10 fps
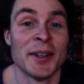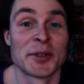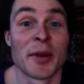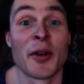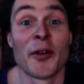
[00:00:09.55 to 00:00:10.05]

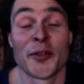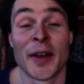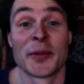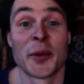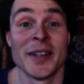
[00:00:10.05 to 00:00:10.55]
So I've got
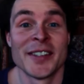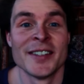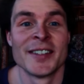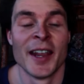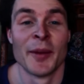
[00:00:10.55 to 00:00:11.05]
five
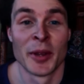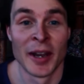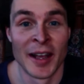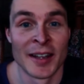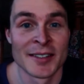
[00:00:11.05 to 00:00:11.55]
questions here I'm going
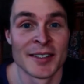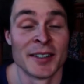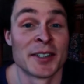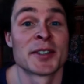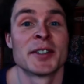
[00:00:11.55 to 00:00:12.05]
to answer
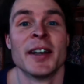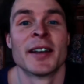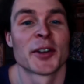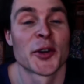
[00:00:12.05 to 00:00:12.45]
just to